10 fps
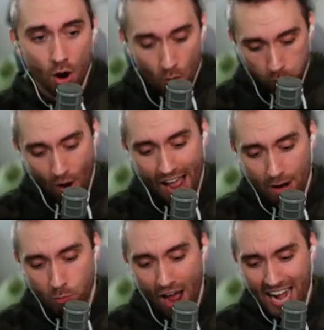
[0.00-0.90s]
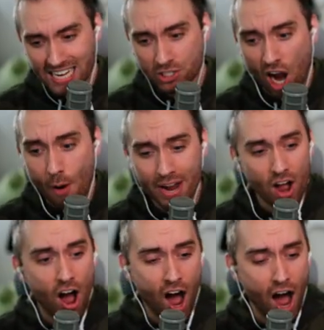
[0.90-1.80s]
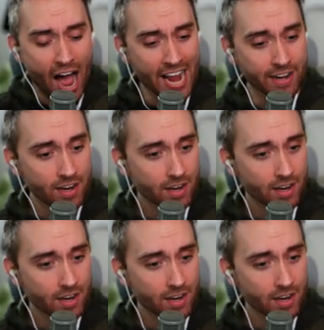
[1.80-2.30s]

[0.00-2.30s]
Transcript: Him. What? What is going on?